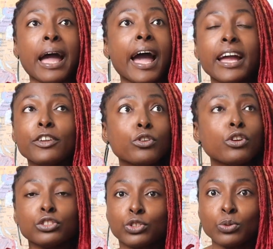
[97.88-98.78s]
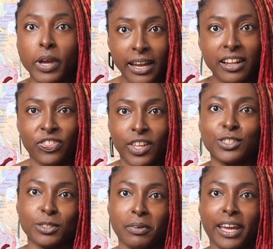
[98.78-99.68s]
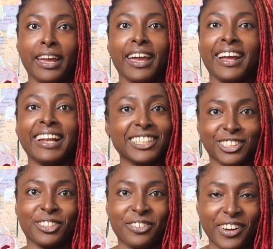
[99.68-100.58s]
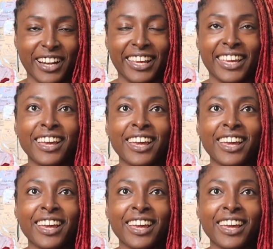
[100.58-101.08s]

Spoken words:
I do not do anything to my hair, literally.